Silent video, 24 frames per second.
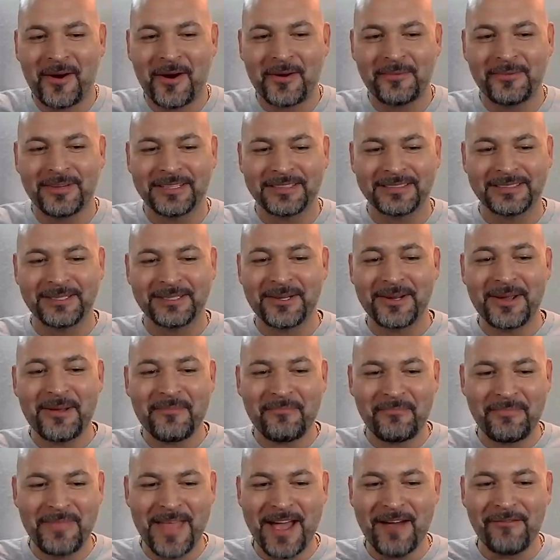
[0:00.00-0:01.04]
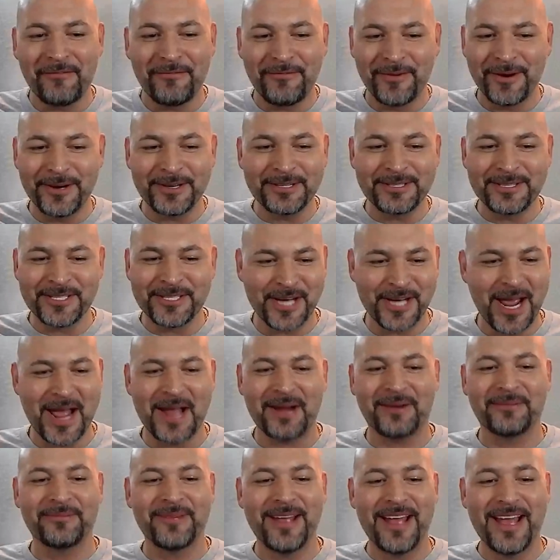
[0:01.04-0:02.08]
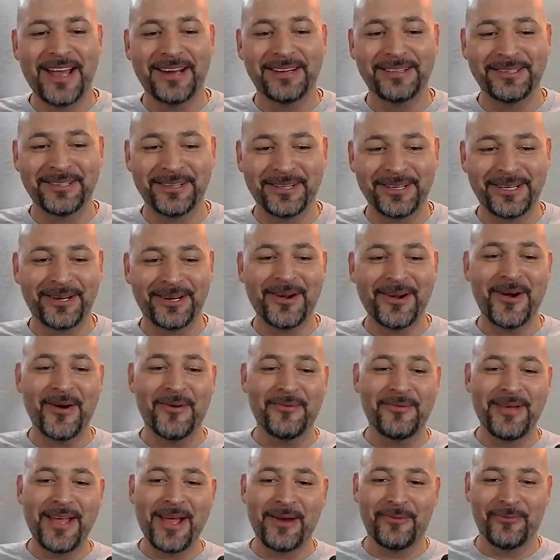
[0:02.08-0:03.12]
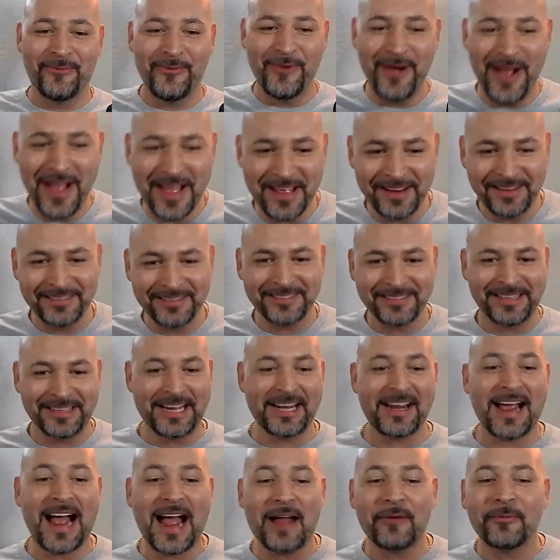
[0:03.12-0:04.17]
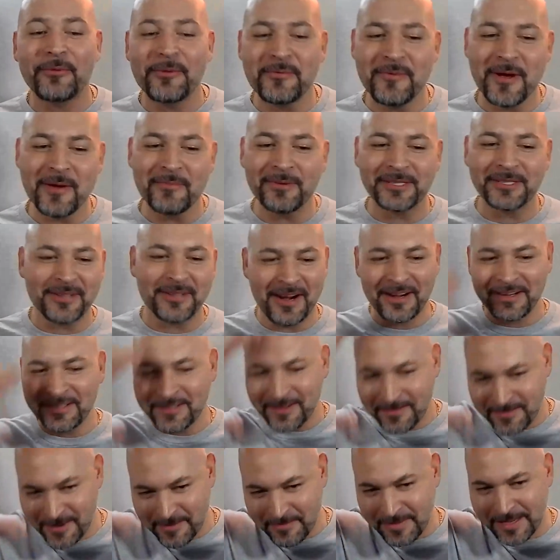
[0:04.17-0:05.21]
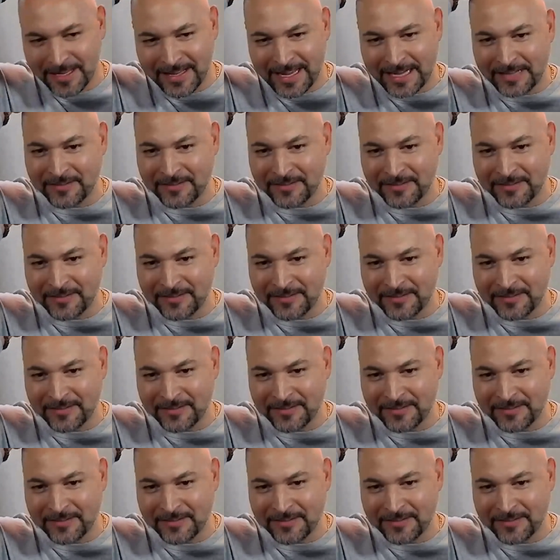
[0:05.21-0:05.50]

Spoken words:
car business, you get that first check, man. And you're like, oh man, what? Like, I remember talking to him and being